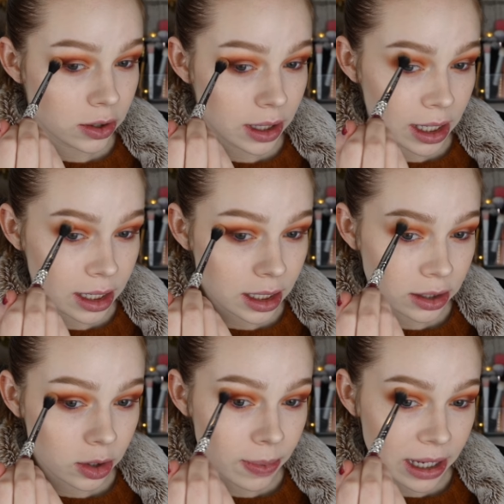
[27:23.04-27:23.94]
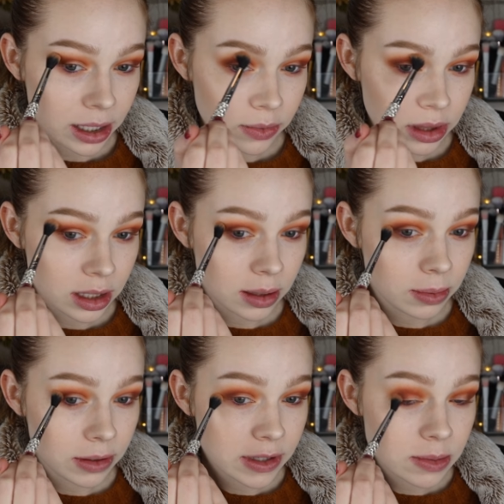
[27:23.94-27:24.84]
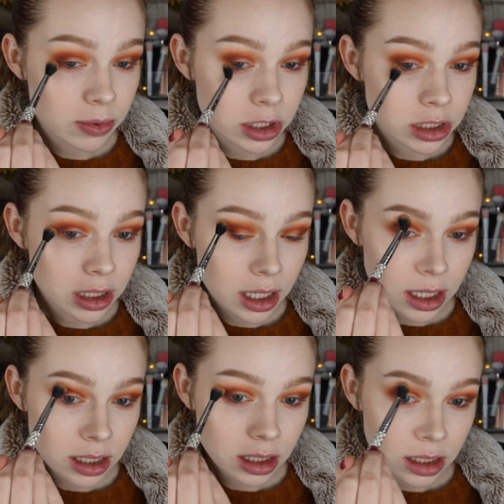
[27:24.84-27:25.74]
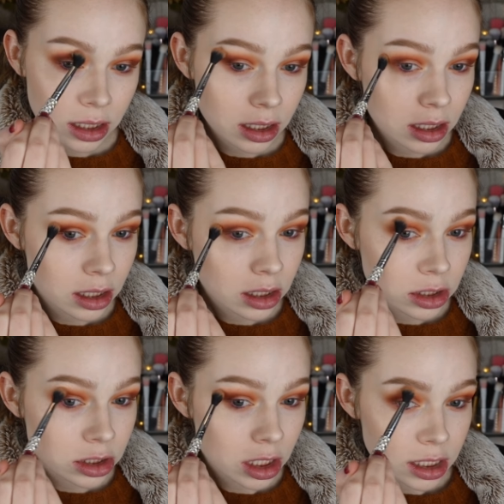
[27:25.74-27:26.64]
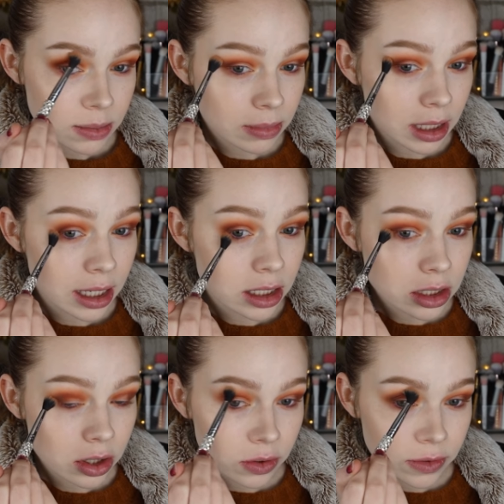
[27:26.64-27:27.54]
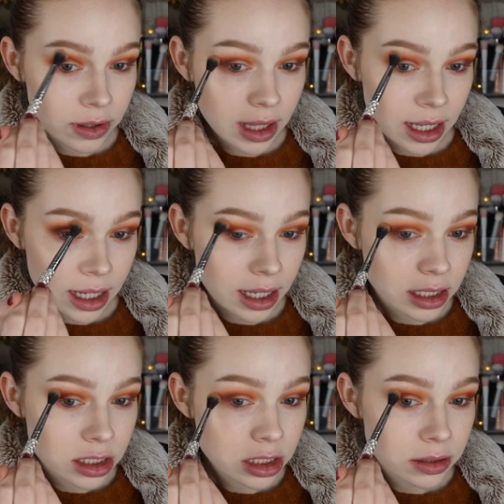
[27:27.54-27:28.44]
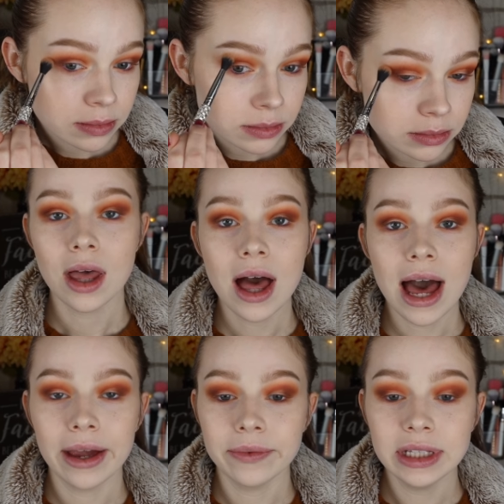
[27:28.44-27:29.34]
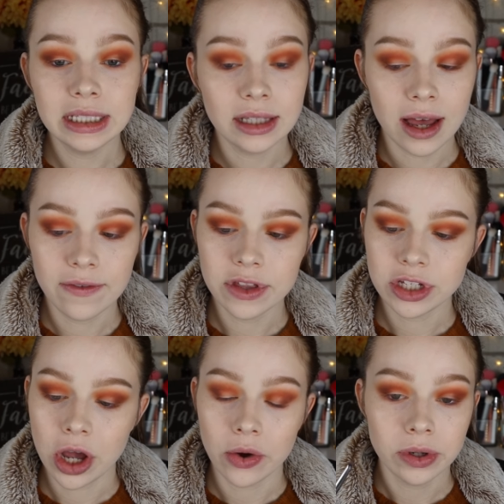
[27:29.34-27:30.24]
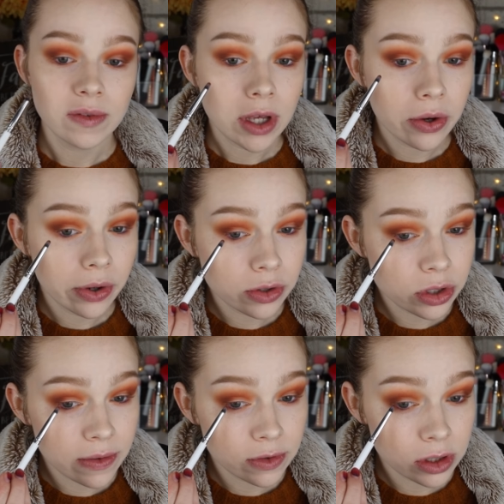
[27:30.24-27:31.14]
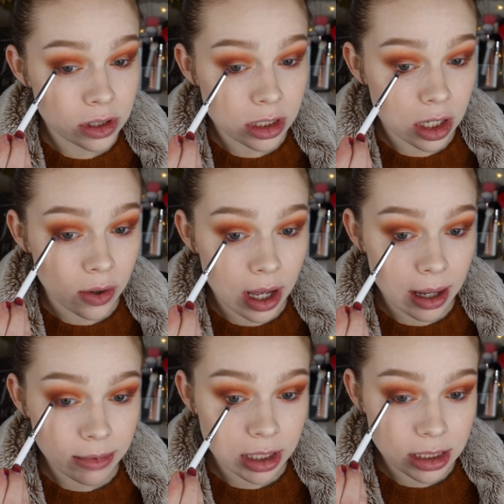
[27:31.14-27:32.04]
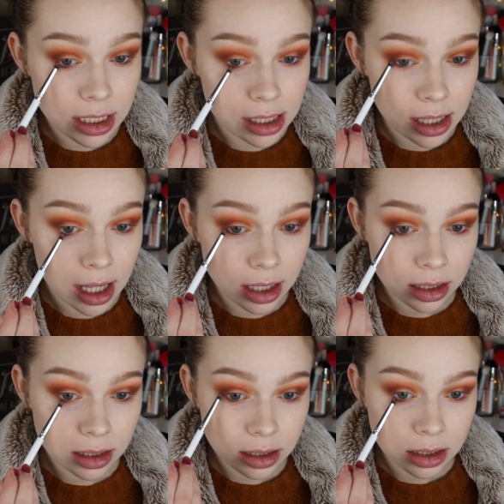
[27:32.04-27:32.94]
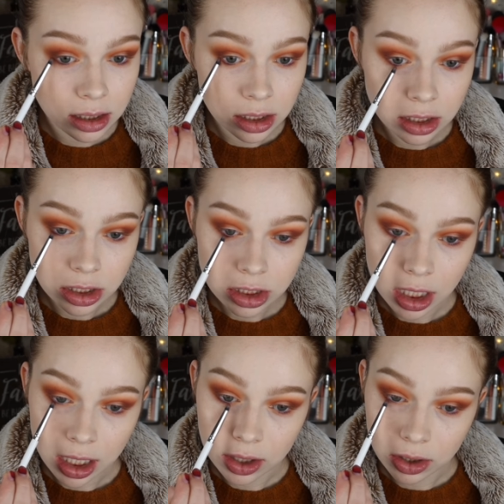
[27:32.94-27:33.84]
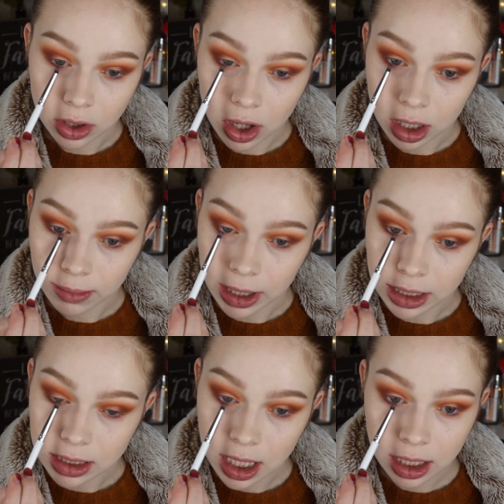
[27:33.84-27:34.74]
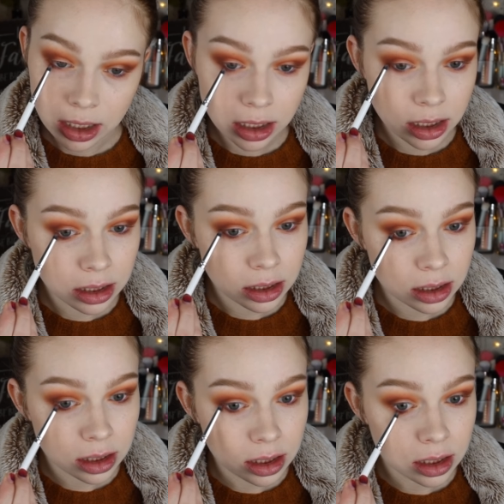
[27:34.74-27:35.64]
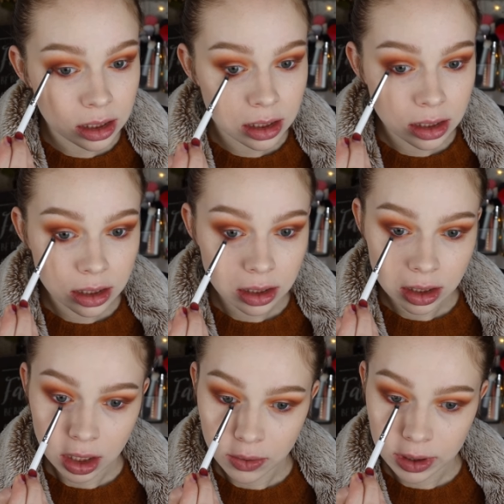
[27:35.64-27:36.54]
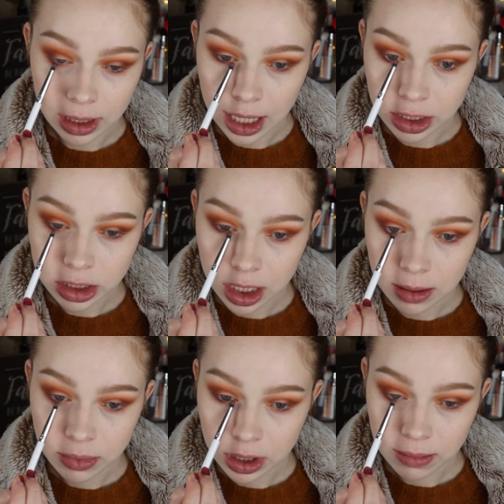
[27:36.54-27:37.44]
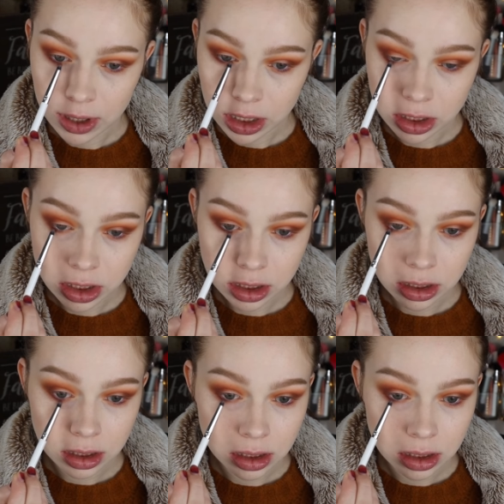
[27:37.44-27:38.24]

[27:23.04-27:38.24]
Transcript: Go ahead and go back in with the previous brush again. Just blend over that edge. I really love the tone of Cocoa Truffle, so I'm going to take that shade along my entire lower lash line pretty much